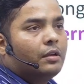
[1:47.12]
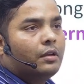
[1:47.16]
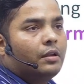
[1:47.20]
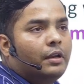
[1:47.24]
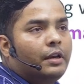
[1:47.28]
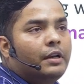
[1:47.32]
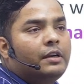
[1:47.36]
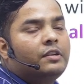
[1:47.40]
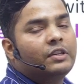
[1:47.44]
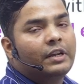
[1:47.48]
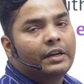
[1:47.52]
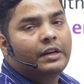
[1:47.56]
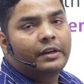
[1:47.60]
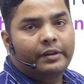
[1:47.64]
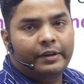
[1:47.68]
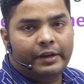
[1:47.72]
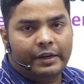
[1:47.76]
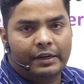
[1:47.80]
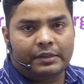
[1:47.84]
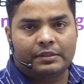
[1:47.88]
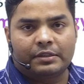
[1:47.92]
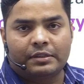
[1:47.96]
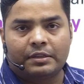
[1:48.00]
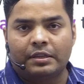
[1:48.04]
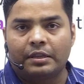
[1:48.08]
it
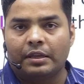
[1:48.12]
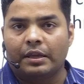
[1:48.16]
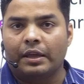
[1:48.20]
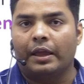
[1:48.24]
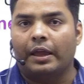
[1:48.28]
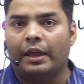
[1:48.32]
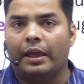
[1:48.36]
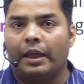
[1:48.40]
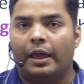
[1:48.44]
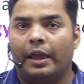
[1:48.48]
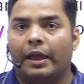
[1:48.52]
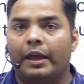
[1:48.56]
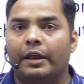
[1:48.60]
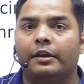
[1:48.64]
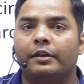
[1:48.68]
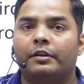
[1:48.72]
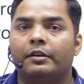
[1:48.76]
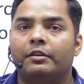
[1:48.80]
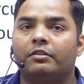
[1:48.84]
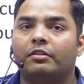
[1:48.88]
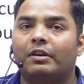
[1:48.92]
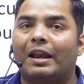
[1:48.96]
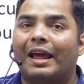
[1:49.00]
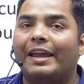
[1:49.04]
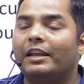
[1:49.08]
generates, and it
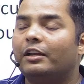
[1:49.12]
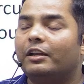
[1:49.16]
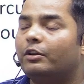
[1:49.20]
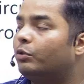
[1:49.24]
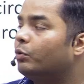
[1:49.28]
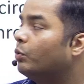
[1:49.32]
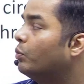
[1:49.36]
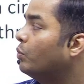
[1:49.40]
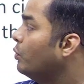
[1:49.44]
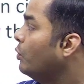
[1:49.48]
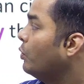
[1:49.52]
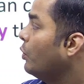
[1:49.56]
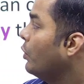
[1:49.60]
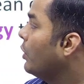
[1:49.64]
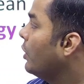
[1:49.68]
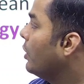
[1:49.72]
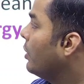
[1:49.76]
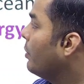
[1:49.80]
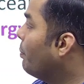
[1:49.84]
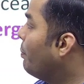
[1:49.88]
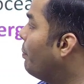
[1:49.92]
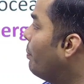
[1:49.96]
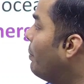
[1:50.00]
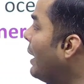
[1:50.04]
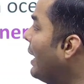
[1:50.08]
try to
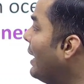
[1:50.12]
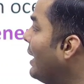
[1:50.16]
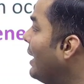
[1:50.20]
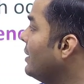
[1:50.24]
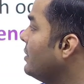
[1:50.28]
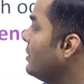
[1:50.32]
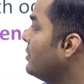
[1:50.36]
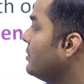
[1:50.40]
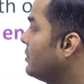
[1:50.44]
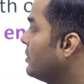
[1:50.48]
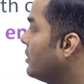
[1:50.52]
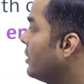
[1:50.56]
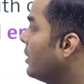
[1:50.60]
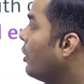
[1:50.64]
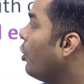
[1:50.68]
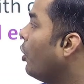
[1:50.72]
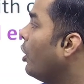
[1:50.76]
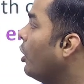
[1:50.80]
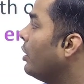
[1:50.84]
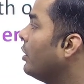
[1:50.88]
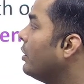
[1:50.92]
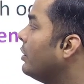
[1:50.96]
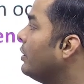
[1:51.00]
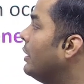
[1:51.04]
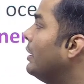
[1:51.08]
balance or
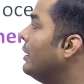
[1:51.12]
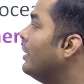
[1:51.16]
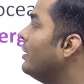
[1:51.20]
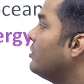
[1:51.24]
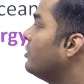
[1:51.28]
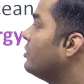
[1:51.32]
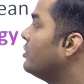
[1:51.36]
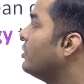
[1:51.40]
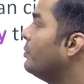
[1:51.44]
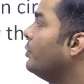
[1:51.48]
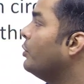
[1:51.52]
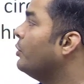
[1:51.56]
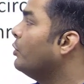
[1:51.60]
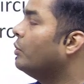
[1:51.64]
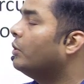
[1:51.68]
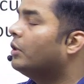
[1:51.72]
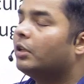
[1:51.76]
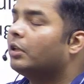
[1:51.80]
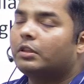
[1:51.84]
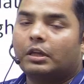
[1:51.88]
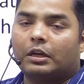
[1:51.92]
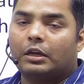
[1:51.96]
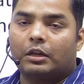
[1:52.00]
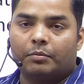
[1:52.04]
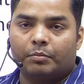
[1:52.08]
redistribute the
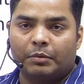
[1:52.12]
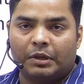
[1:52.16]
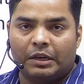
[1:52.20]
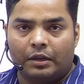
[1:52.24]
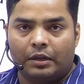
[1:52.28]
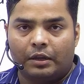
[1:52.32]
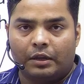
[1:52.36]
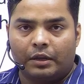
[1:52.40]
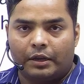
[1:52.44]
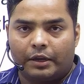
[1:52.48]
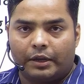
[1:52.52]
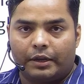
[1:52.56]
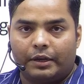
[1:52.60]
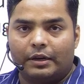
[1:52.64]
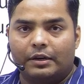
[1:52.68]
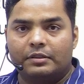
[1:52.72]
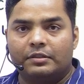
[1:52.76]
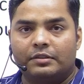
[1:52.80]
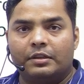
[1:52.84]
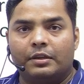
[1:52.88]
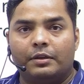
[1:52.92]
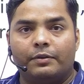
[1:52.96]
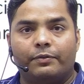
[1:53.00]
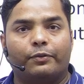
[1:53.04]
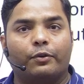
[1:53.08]
thermal
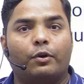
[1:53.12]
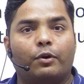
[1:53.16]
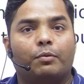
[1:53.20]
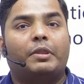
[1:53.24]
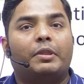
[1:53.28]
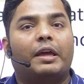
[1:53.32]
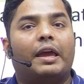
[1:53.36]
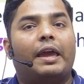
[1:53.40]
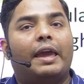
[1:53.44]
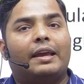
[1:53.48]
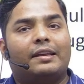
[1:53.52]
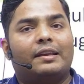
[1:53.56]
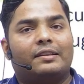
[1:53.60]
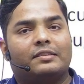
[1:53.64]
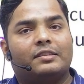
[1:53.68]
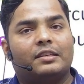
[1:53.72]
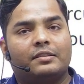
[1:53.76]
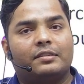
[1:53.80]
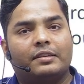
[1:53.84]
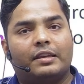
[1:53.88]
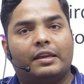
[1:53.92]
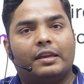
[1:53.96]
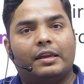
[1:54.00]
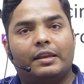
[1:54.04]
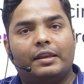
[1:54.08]
energy from the excess
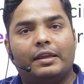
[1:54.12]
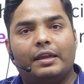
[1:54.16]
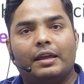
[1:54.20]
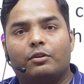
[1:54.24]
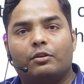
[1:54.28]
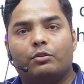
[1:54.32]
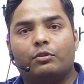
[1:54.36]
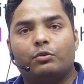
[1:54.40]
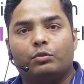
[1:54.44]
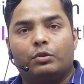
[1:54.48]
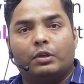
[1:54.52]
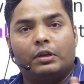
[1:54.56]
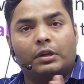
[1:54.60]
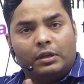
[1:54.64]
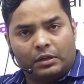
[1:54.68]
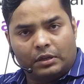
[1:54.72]
area to the